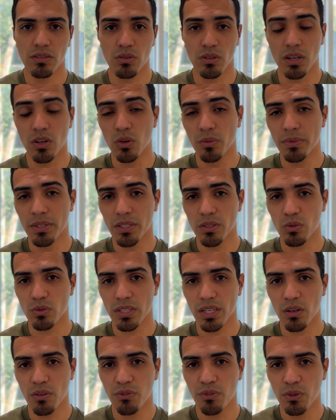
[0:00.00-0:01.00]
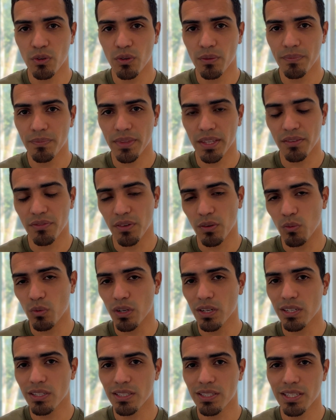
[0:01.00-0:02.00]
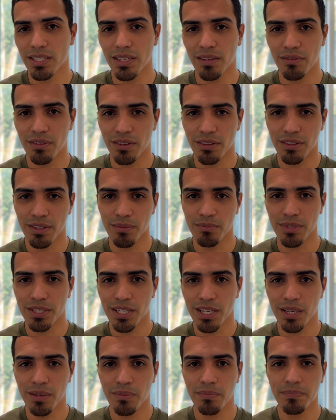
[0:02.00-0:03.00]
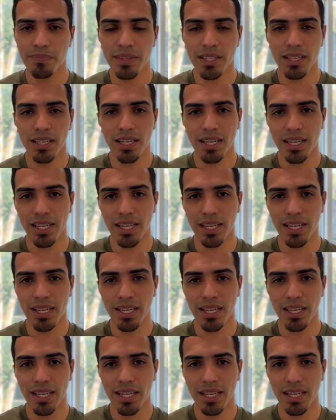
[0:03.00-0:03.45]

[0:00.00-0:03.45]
So I hope this was helpful. If it was, give it a thumbs up,